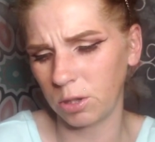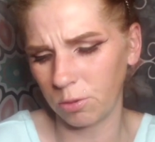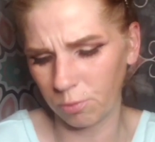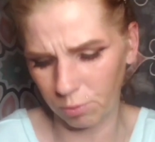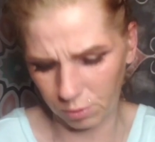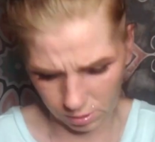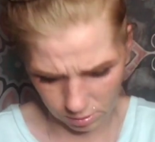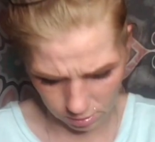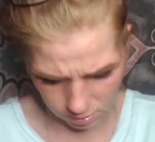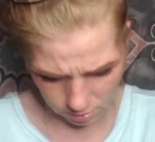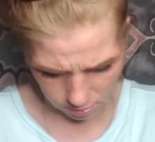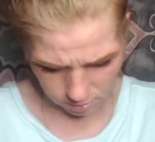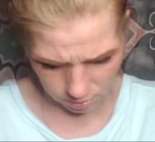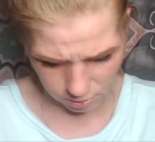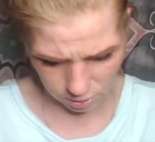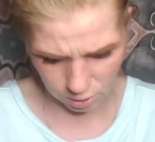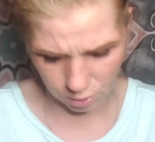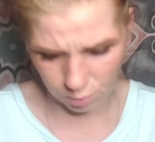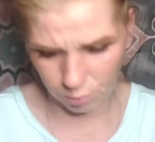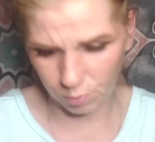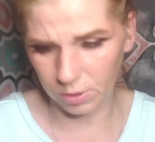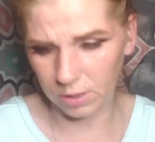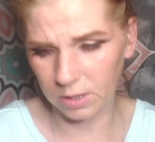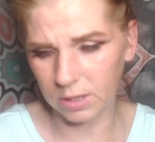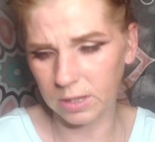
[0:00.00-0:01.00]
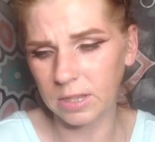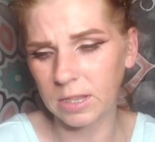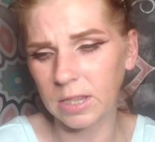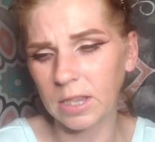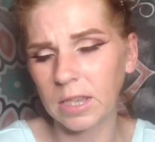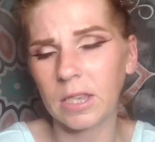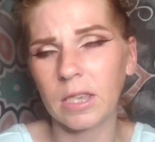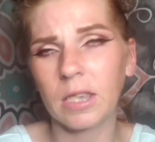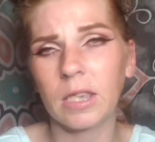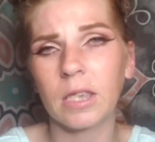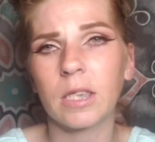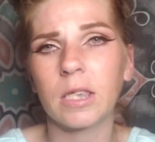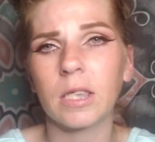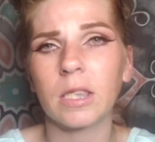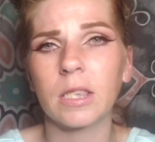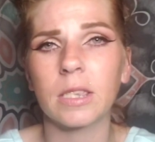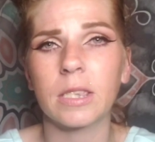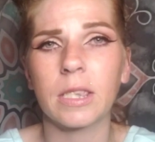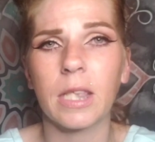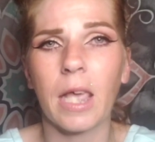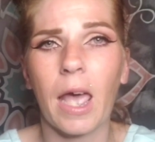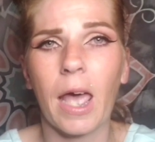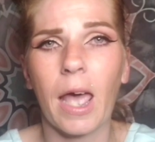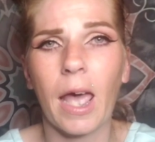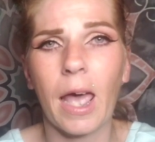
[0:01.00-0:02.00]
You would think
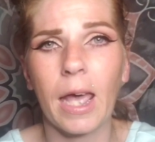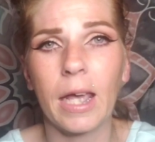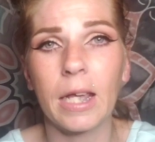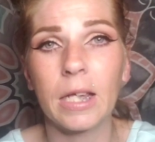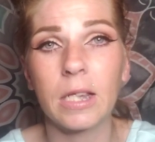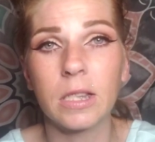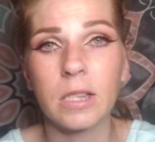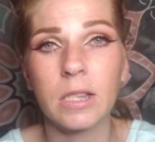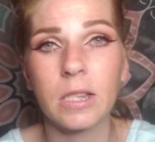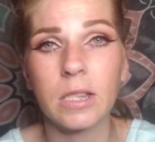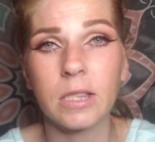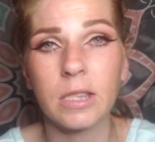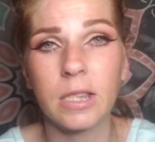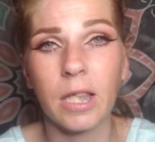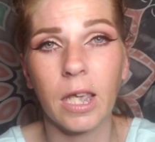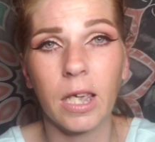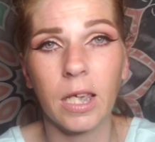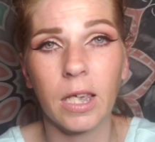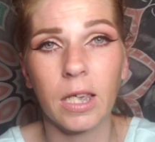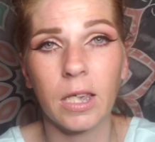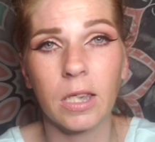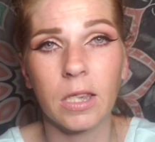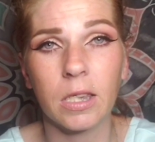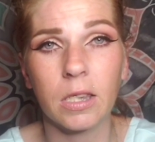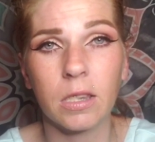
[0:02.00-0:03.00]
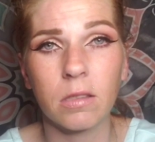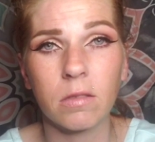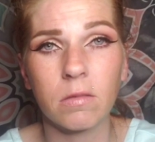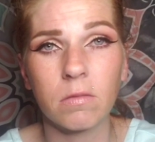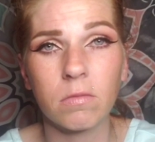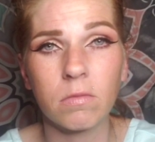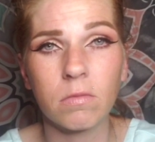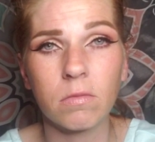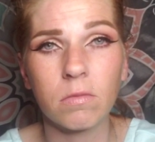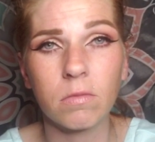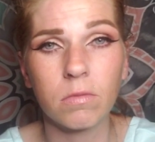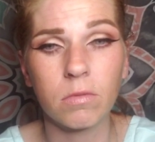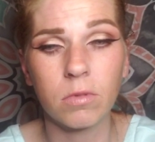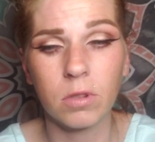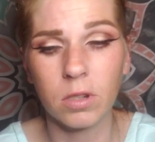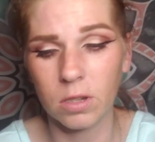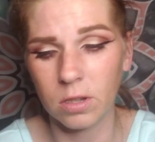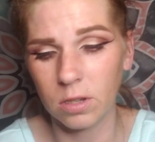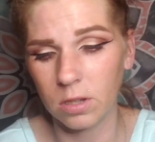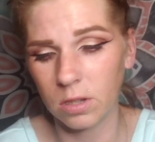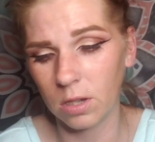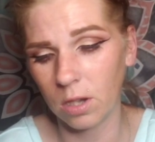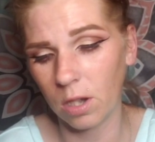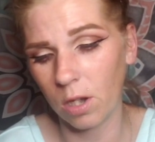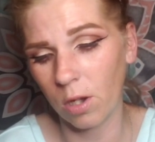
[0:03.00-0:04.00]
that they
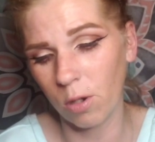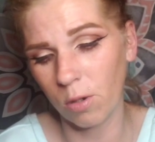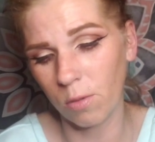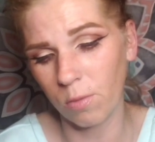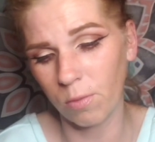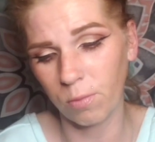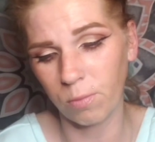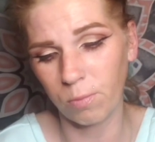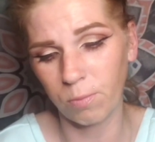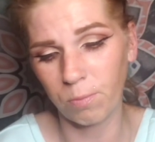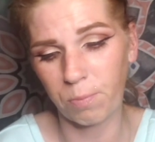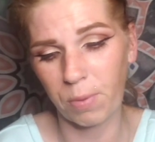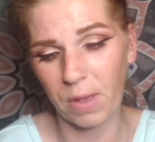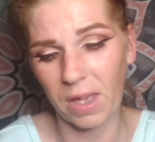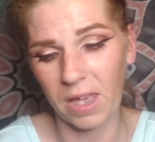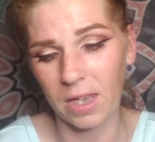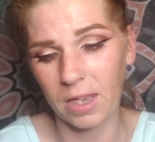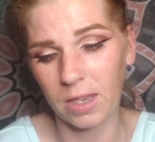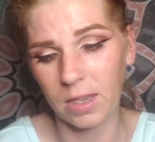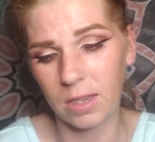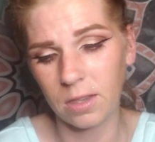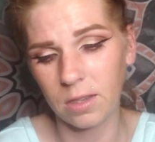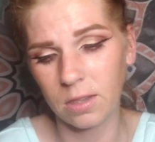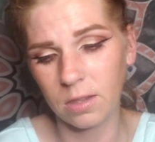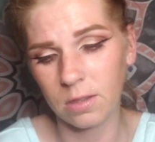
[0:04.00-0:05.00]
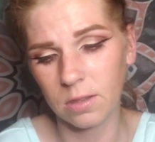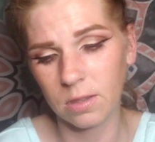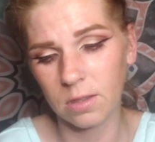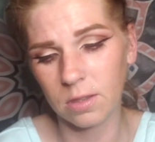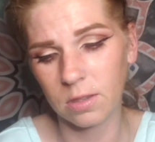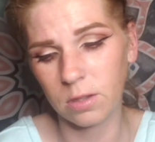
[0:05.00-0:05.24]
would obey